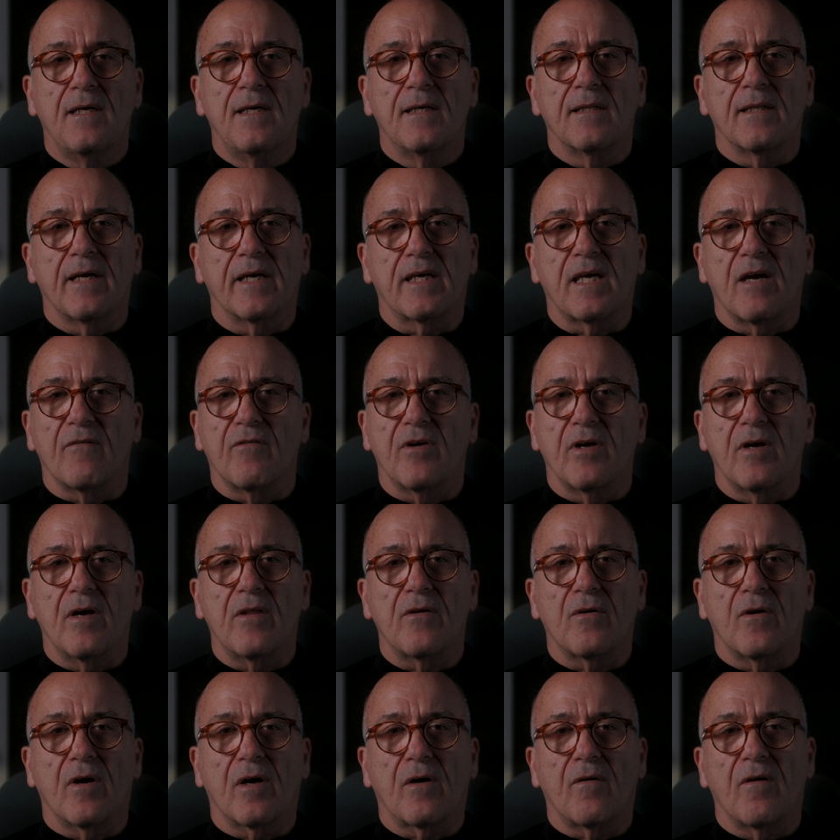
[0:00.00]
Like every
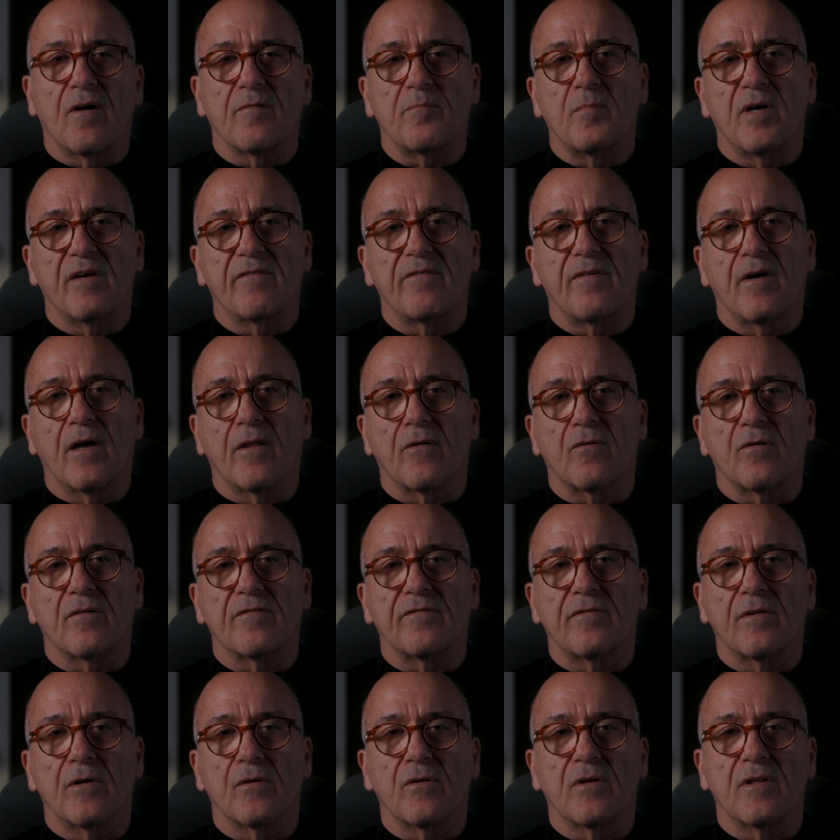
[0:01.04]
other aircraft my father had
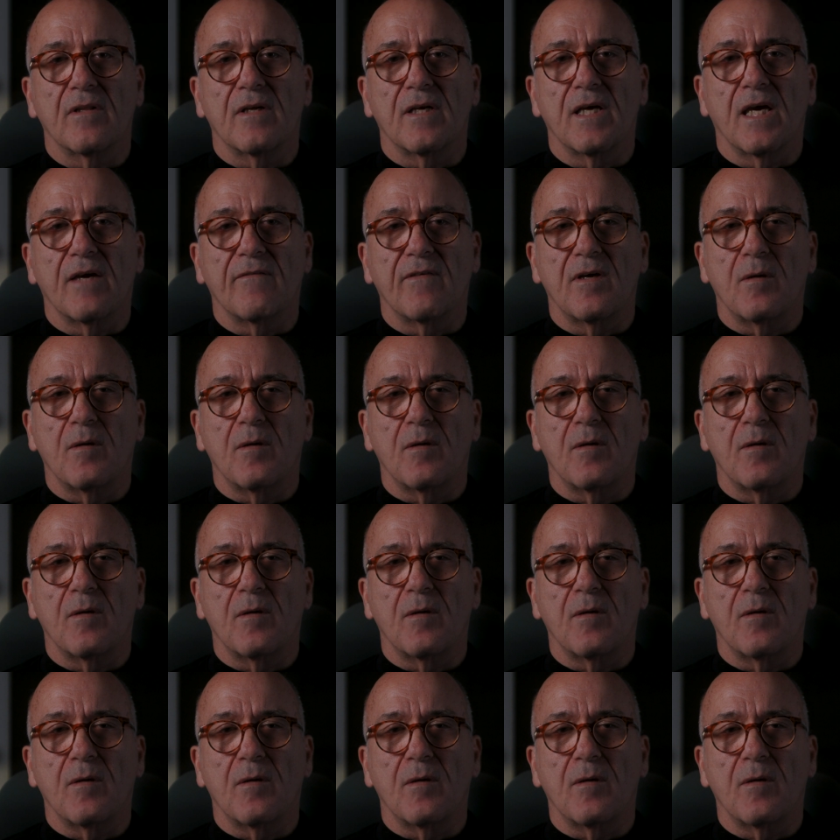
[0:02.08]
flown in the Navy, a